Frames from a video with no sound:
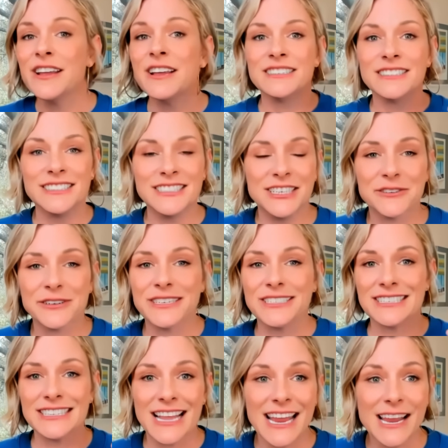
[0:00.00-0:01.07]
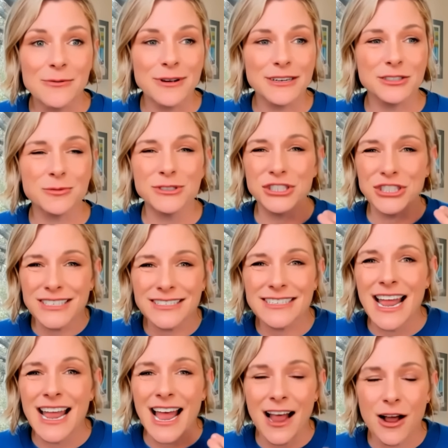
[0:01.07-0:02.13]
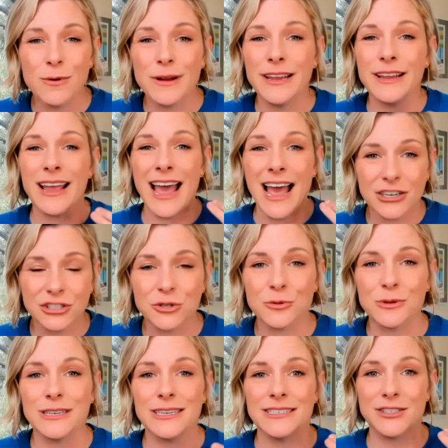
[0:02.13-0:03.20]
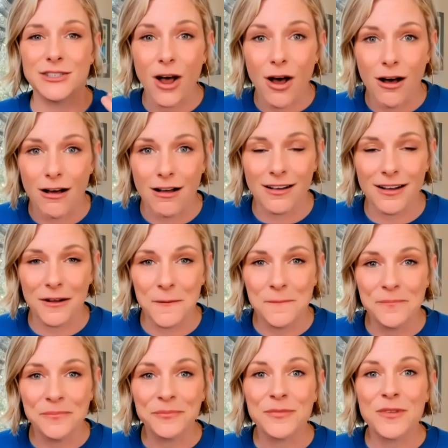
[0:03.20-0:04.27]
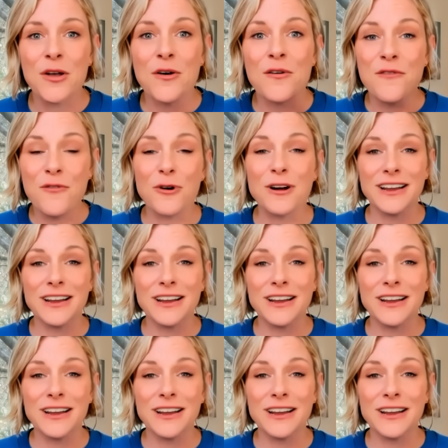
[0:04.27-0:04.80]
serious language, which isn't how we actually talk. For